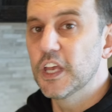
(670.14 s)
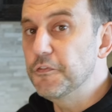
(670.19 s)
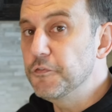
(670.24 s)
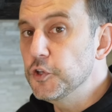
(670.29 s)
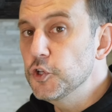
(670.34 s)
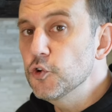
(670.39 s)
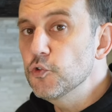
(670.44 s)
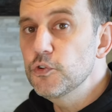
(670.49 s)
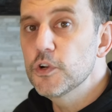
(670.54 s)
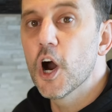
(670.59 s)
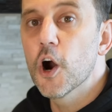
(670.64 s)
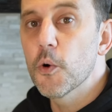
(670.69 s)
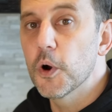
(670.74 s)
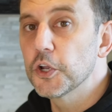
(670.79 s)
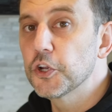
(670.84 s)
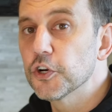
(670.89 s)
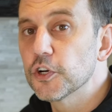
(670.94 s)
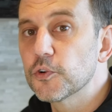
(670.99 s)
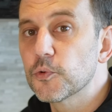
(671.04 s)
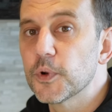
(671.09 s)
If you know a
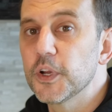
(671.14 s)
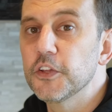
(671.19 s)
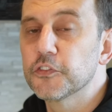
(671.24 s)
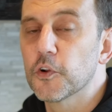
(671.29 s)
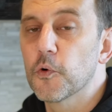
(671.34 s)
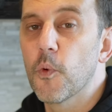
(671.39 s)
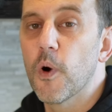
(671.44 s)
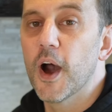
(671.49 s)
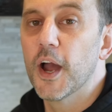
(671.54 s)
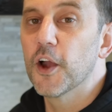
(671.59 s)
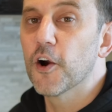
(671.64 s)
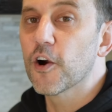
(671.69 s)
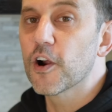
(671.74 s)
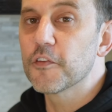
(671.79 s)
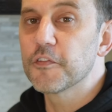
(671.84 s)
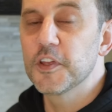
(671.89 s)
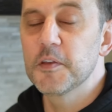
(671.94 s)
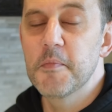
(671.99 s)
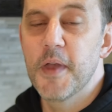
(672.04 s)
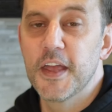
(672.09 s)
good reason why
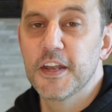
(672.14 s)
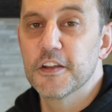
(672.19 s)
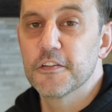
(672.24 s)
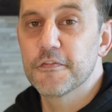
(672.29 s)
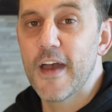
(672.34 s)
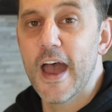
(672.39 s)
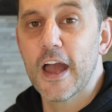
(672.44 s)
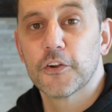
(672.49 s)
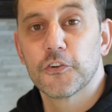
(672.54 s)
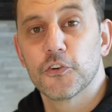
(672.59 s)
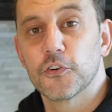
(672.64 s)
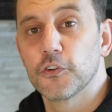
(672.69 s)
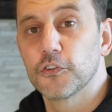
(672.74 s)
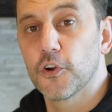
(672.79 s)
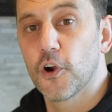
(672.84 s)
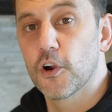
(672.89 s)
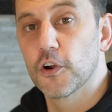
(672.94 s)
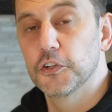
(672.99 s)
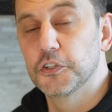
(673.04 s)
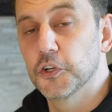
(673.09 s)
RV manufacturers
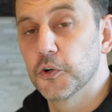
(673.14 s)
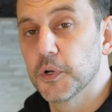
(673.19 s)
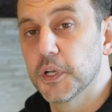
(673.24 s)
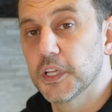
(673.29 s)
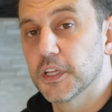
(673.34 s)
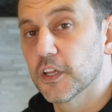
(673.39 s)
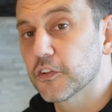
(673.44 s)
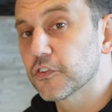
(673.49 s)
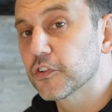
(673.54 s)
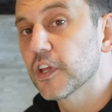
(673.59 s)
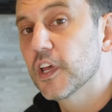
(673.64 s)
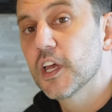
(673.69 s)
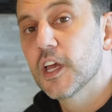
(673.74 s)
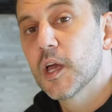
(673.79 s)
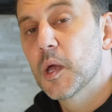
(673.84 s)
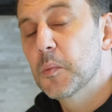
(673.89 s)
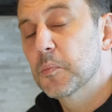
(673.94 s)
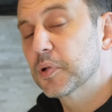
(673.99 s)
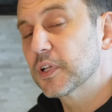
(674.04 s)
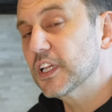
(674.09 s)
are doing this,
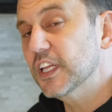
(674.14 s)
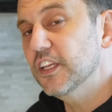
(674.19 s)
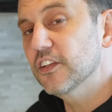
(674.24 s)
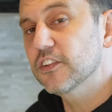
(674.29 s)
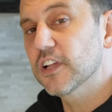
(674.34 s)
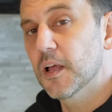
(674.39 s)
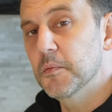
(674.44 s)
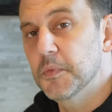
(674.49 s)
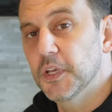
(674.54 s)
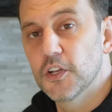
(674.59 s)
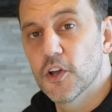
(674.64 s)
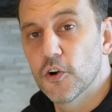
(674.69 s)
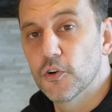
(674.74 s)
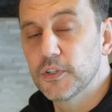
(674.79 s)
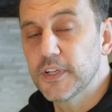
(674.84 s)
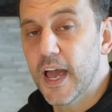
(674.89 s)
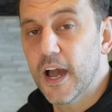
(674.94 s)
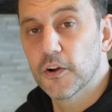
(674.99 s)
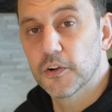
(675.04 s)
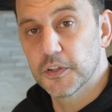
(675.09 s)
please let me know
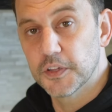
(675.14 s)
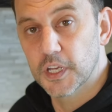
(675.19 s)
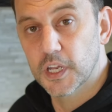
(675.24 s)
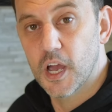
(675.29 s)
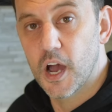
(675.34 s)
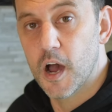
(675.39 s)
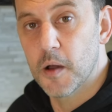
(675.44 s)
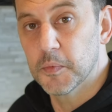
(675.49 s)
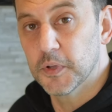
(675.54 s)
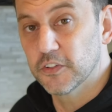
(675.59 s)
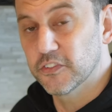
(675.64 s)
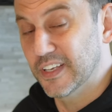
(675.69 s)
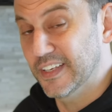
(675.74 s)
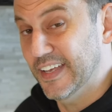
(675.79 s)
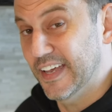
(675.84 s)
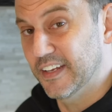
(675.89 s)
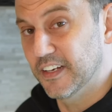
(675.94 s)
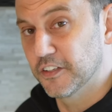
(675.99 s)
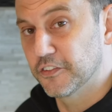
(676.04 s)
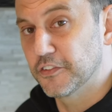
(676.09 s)
down in the comments.
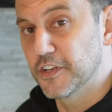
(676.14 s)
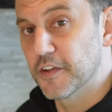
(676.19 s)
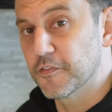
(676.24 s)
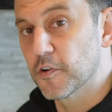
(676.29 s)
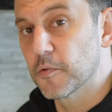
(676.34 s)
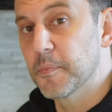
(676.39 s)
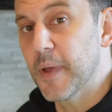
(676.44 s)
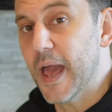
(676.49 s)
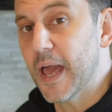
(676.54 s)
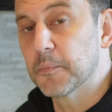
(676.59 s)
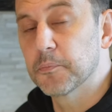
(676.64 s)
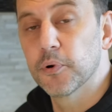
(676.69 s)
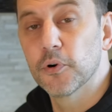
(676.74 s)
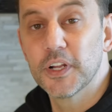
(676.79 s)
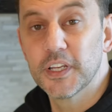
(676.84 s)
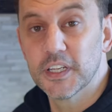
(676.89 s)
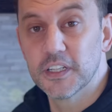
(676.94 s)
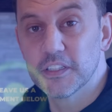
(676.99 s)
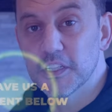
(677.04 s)
Again, it's never bad putting